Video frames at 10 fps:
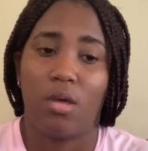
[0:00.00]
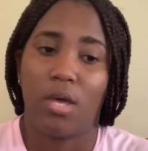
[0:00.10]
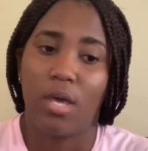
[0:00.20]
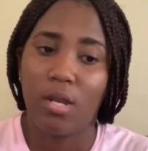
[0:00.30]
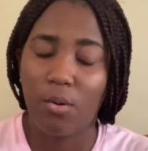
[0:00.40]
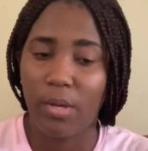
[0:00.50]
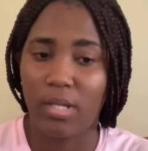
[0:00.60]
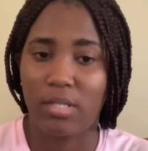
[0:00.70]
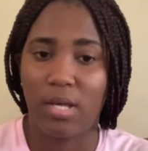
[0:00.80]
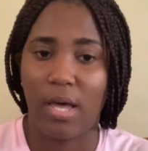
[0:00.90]

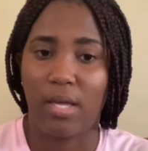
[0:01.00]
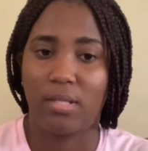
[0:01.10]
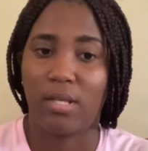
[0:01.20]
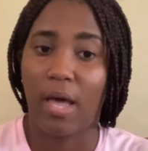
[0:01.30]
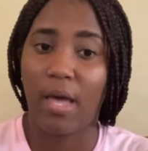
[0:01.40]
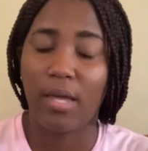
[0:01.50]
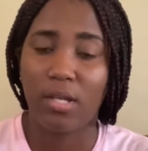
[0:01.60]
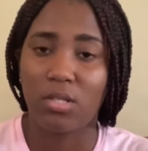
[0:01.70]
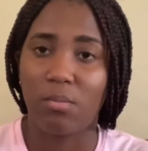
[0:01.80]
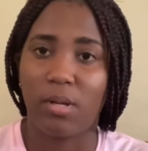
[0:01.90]
Anyways, guys, I
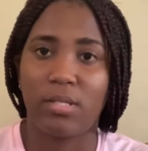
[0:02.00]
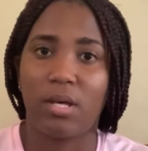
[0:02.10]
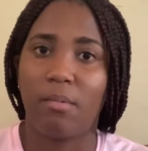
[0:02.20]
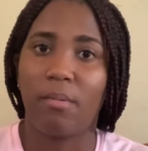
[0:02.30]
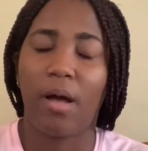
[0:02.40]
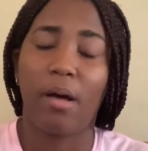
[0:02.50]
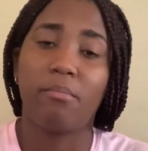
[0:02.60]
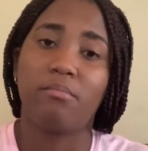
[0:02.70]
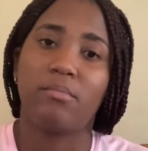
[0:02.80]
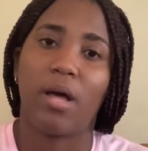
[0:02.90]
get up because
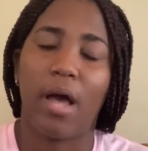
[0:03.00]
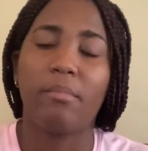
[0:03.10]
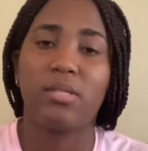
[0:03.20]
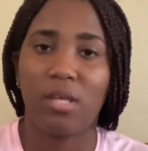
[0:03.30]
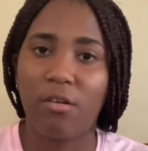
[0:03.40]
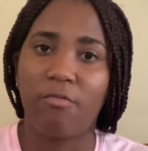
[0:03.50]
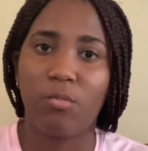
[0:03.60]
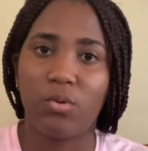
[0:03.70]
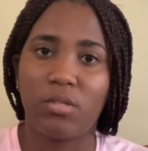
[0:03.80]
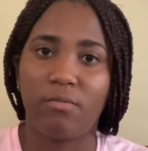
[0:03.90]
I'm
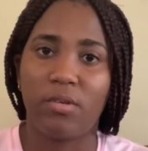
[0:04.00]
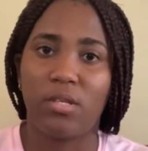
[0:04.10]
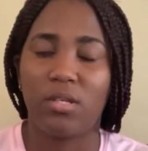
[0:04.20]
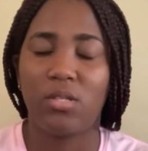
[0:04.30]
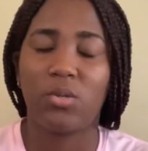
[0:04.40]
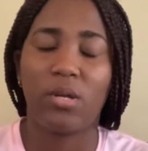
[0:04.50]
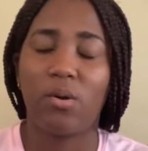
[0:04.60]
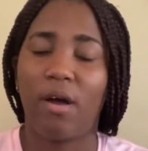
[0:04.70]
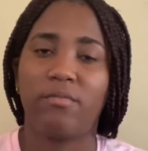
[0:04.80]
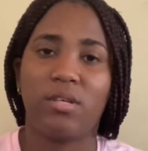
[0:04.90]
self-motivated, so I
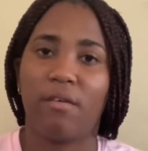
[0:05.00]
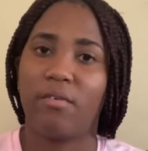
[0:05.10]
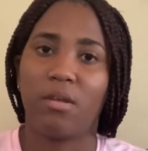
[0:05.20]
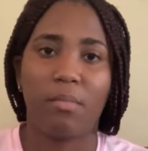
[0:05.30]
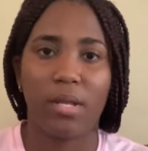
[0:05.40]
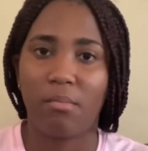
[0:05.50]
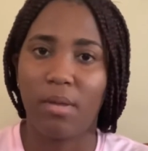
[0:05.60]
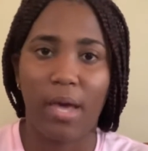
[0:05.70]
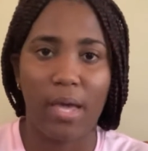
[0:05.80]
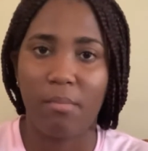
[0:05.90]
don't have to have anybody
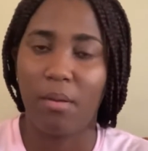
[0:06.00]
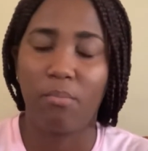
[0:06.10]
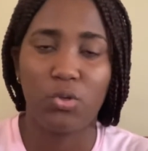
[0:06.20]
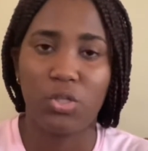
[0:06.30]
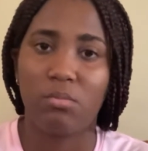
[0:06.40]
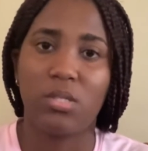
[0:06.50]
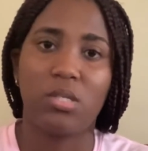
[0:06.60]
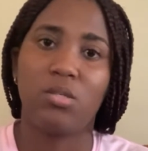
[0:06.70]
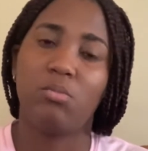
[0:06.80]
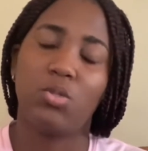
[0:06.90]
behind me pushing me,
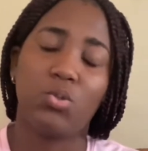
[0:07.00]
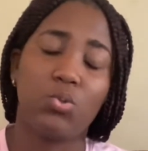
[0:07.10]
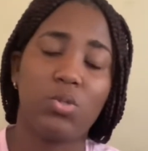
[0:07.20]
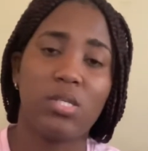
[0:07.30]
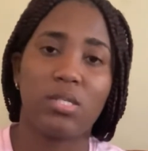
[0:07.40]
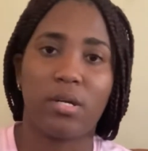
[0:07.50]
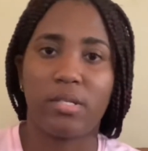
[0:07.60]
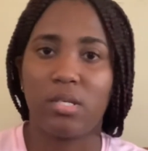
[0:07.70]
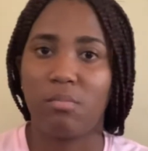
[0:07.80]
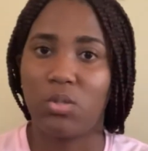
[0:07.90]
telling me to do this or
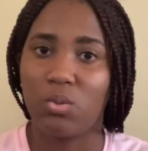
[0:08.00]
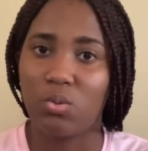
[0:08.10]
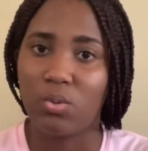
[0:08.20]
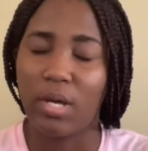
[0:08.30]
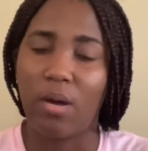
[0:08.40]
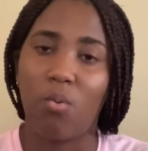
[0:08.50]
telling me to do that.